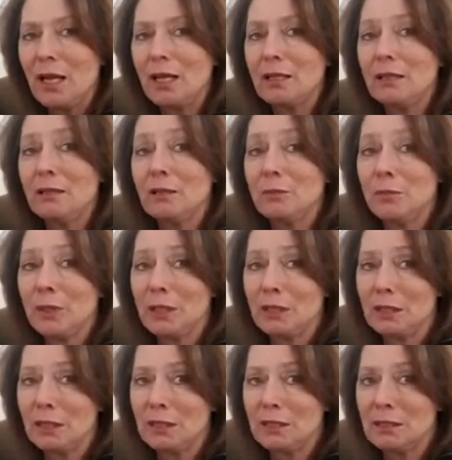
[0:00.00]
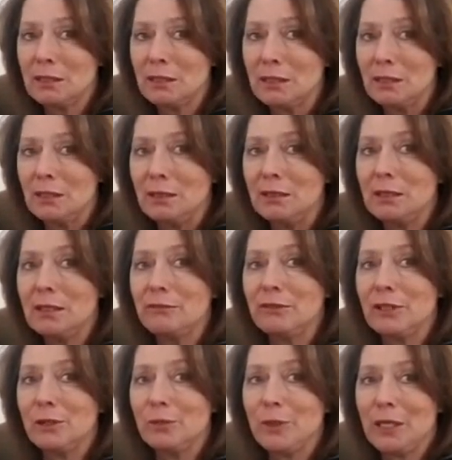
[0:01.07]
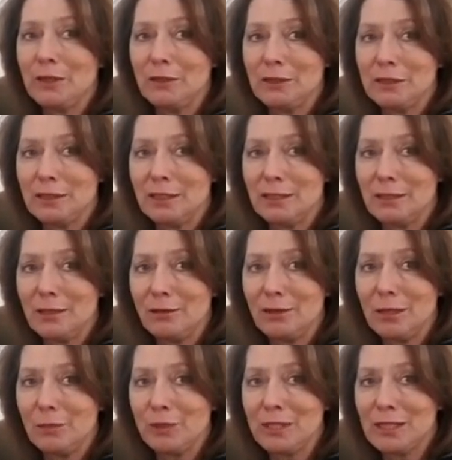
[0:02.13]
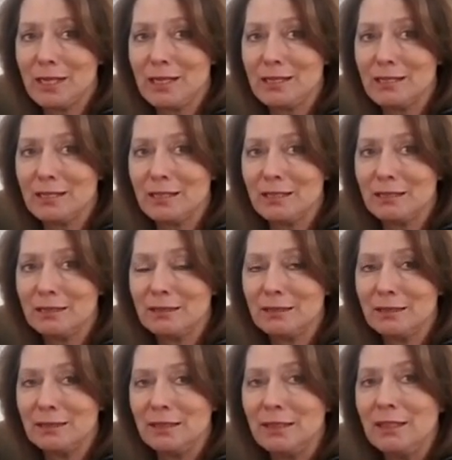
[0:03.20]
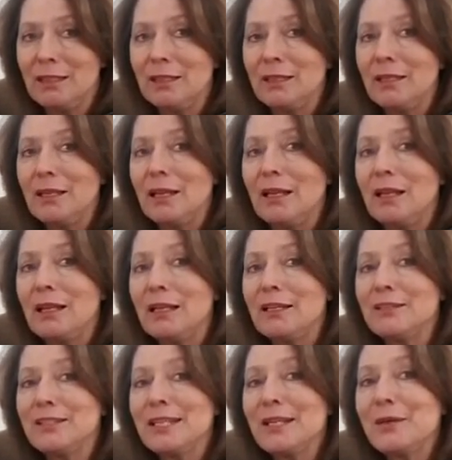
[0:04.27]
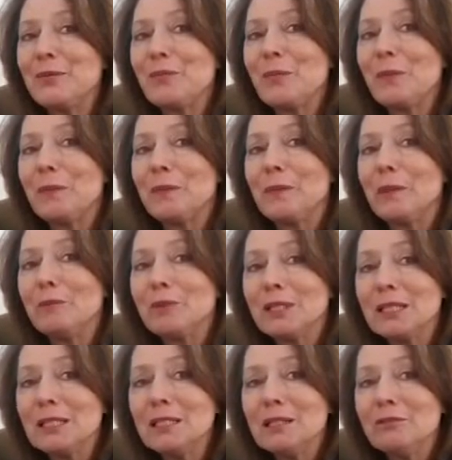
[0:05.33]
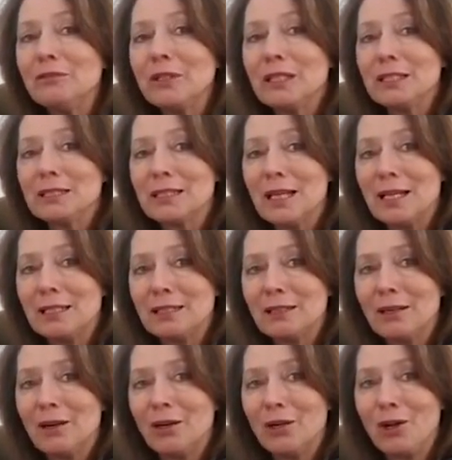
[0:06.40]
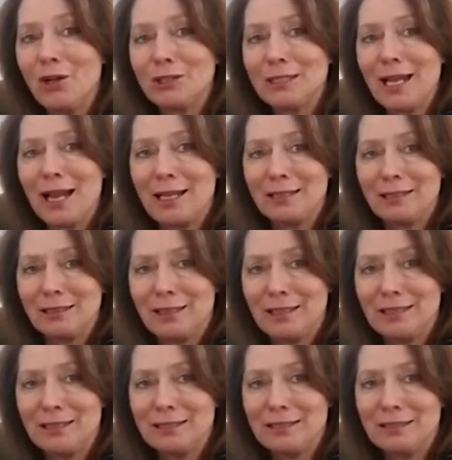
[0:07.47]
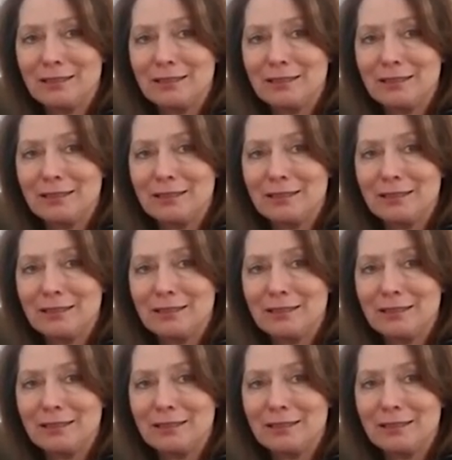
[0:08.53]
and their abilities that even their parents didn't know they possessed. You see, Melinda and Felix Hutton are called Athenites.